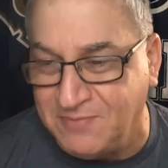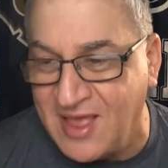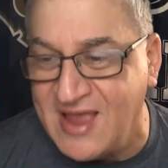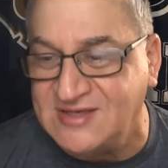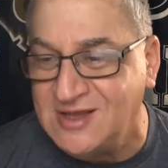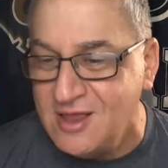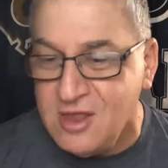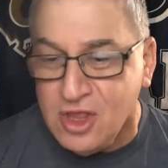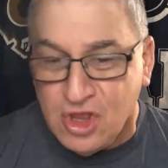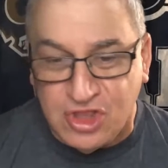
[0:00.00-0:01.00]
place.
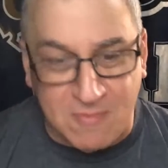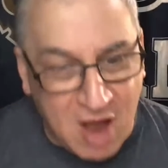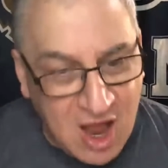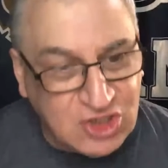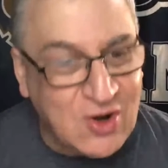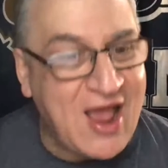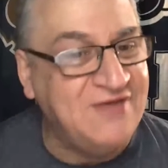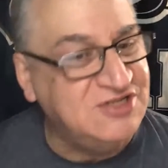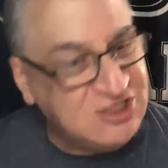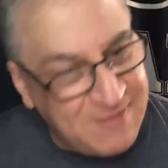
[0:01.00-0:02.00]
The mock
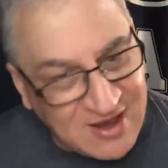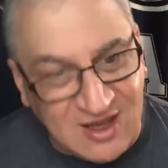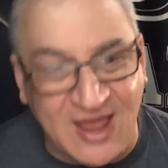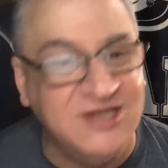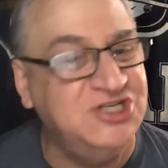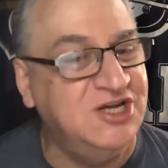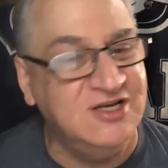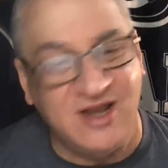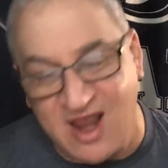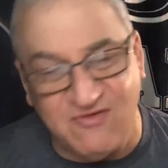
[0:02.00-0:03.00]
drafts, the speculation
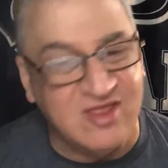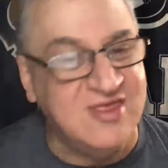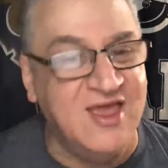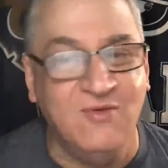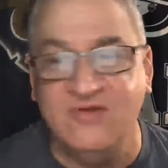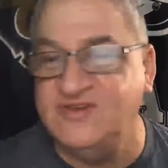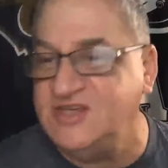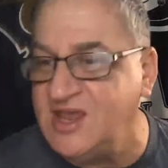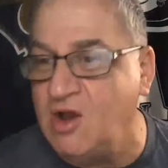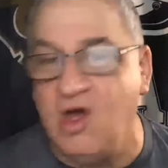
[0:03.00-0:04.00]
and everything. We've
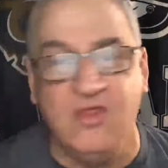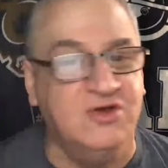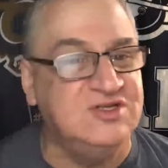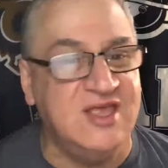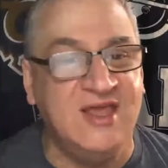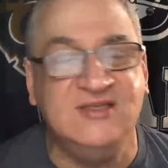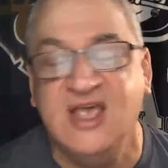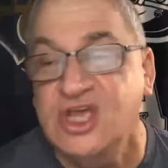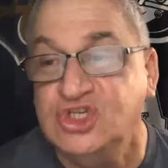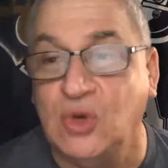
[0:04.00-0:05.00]
seen all those things.
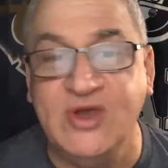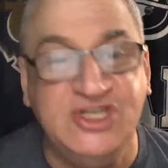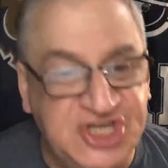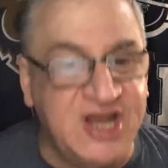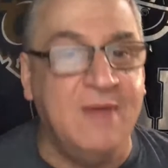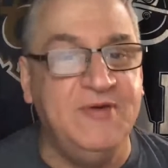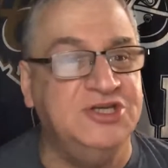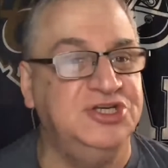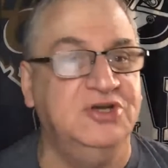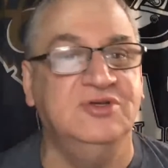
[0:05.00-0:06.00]
So we gin up
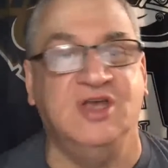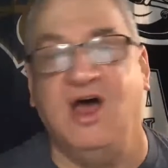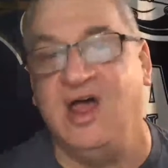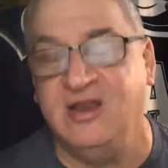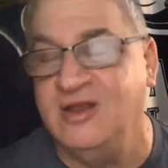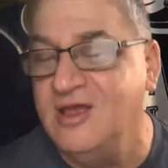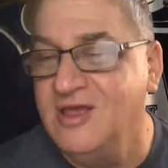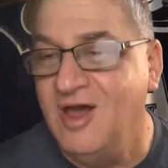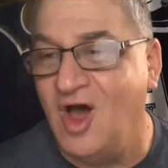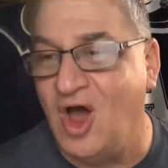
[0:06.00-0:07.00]
issues on
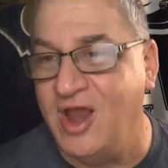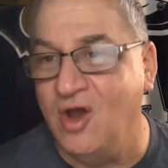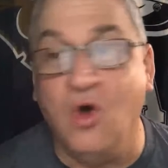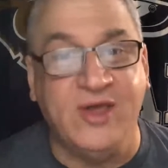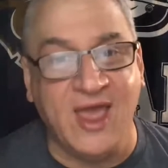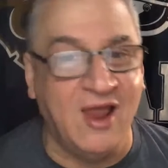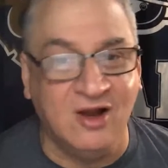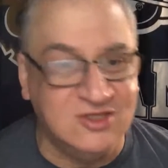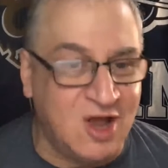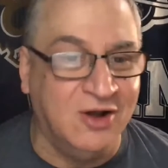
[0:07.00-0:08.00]
okay,
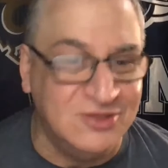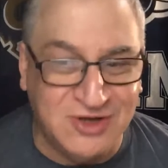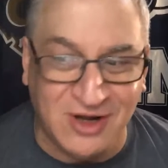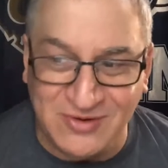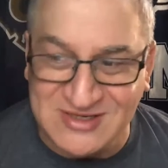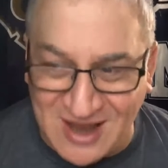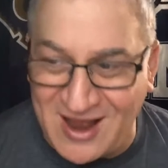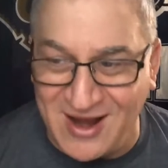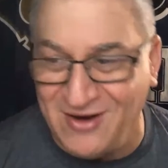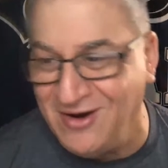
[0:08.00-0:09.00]
Aaron Donald's going to
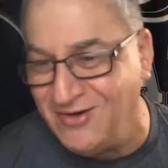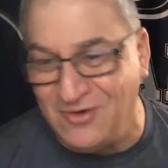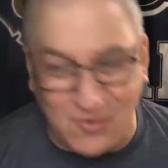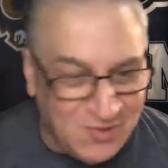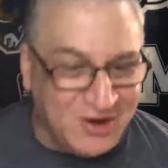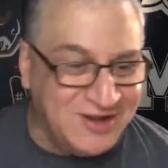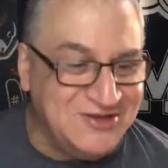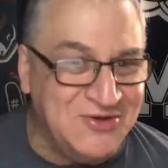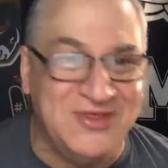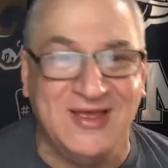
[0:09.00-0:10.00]
retire, and we're going to
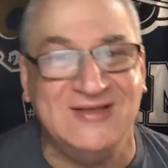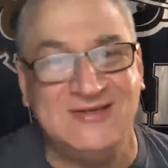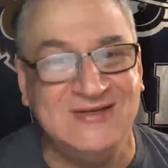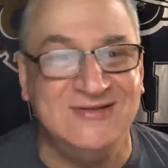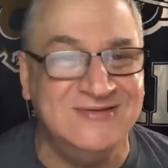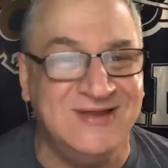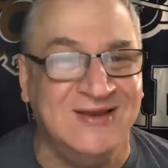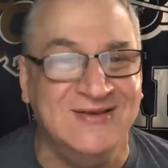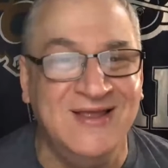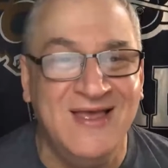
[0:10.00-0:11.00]
do this,
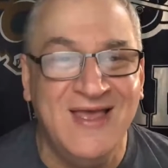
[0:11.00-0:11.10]
and